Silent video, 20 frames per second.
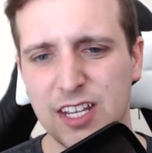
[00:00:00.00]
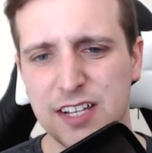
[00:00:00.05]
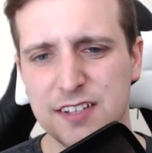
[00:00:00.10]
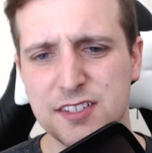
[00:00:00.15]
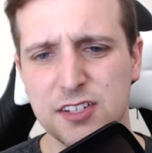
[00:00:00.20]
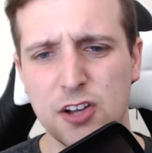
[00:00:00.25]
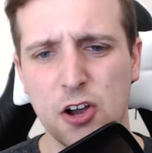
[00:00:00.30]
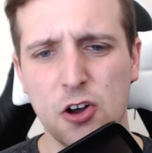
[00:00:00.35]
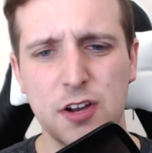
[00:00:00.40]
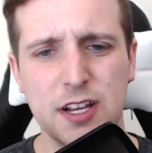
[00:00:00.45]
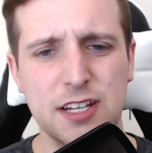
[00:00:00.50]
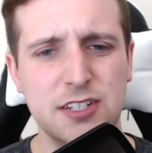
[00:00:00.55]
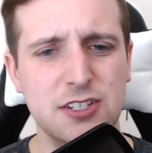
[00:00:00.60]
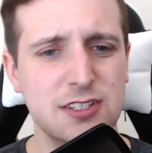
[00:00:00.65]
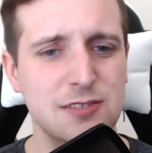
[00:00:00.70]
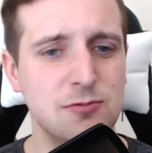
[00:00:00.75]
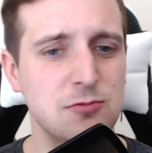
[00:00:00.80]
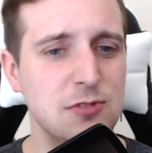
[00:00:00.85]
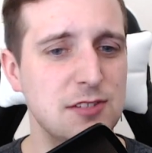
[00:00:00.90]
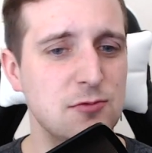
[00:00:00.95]
So it
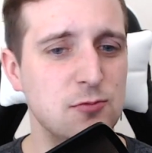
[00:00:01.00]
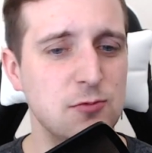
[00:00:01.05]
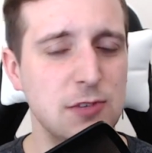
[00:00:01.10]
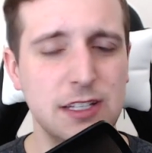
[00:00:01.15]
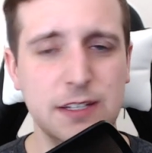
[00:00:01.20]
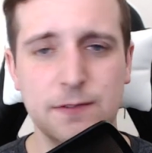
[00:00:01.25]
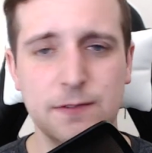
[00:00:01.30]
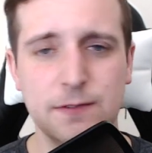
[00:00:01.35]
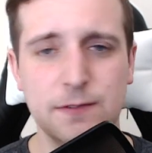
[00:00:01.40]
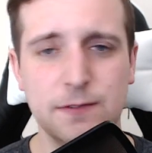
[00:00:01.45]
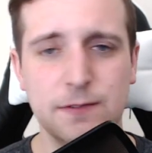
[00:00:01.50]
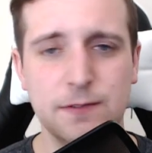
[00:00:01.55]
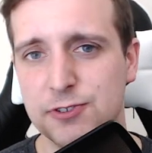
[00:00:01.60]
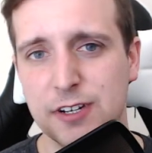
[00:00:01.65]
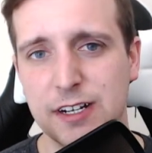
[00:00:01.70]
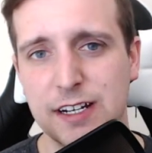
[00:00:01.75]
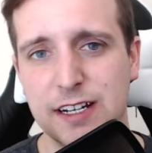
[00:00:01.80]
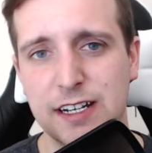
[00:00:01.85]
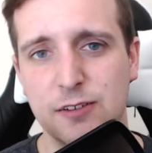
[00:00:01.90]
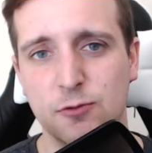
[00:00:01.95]
just was really
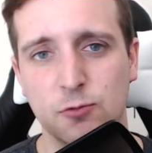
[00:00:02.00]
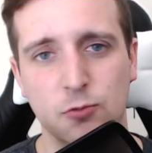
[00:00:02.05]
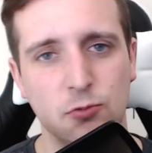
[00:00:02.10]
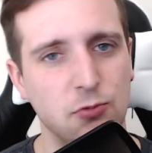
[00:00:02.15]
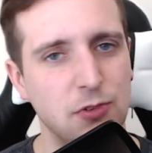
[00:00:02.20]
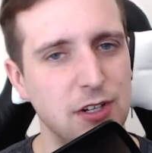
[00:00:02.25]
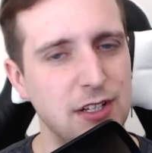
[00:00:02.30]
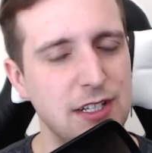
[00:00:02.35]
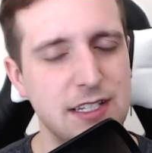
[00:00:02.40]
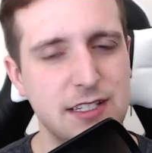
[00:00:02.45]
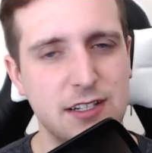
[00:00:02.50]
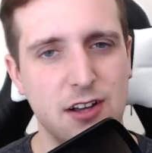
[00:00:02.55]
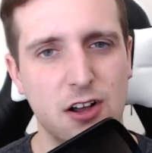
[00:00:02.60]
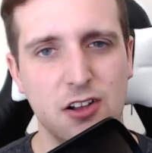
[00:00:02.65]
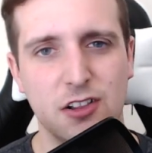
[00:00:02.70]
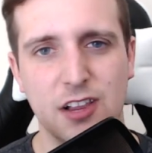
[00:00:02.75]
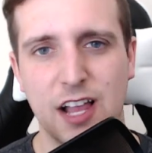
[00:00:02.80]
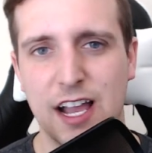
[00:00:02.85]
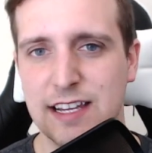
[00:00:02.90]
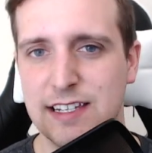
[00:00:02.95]
frustrating, really
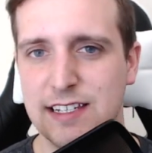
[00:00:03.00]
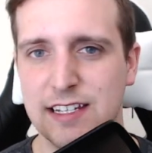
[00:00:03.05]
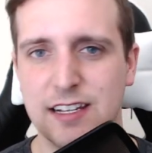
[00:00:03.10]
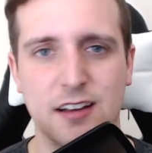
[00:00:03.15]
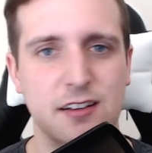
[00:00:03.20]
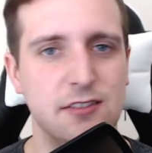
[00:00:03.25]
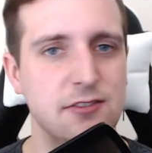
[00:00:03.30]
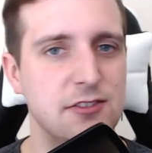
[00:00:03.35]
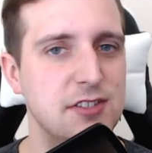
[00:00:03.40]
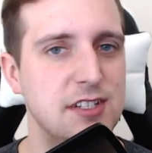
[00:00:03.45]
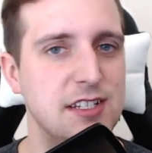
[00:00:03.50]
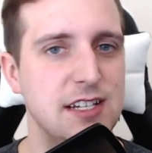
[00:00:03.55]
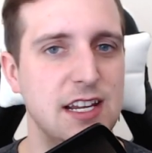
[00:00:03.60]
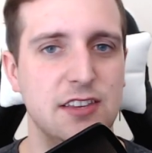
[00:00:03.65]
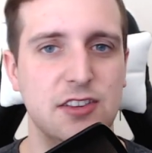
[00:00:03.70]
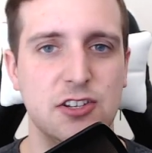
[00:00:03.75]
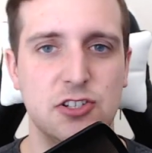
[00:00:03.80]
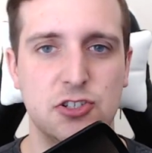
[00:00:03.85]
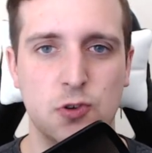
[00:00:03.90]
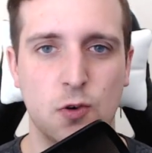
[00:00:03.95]
dull. I didn't
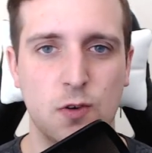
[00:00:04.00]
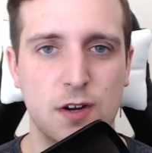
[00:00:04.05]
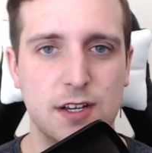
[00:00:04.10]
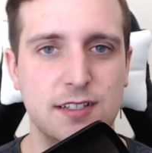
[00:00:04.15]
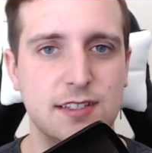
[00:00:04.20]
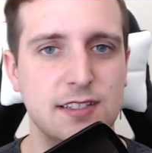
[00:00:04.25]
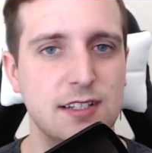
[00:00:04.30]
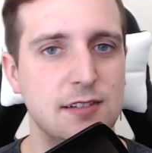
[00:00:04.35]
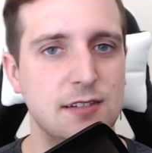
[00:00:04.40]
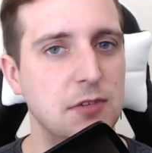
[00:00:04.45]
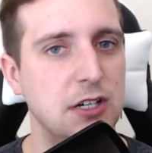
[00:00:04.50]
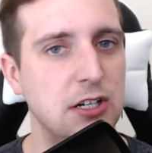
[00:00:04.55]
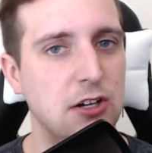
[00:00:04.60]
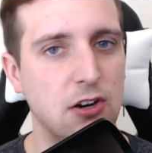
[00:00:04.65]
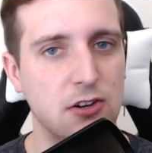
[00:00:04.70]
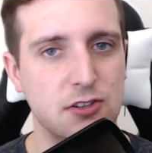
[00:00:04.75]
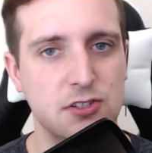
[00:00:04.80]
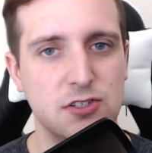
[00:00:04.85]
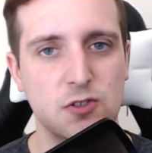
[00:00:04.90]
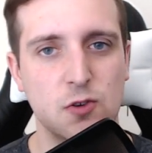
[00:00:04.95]
understand the choice in
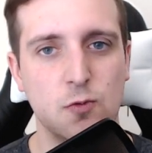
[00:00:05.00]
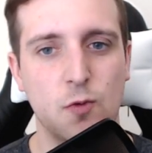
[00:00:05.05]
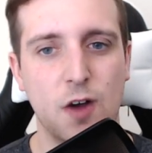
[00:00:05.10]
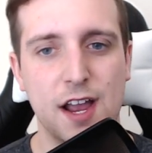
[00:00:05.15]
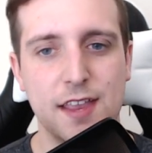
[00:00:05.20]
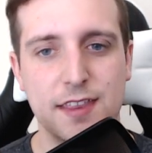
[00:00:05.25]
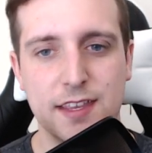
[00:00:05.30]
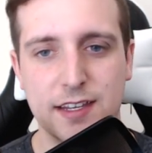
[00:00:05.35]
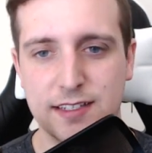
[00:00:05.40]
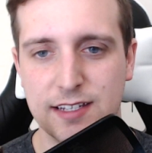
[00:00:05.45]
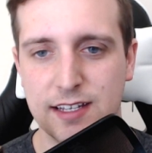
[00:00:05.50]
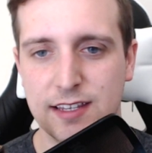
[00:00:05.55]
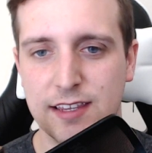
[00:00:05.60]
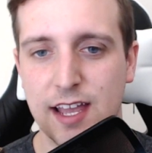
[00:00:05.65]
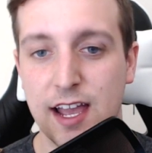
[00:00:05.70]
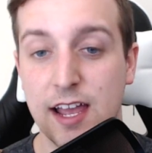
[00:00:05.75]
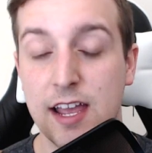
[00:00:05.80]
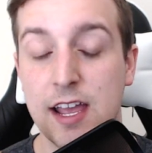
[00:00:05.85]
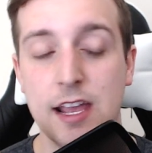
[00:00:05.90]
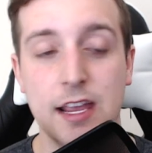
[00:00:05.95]
regards to why they did
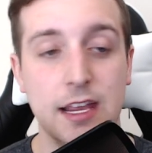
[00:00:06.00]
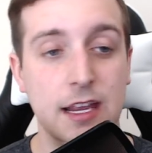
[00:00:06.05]
that.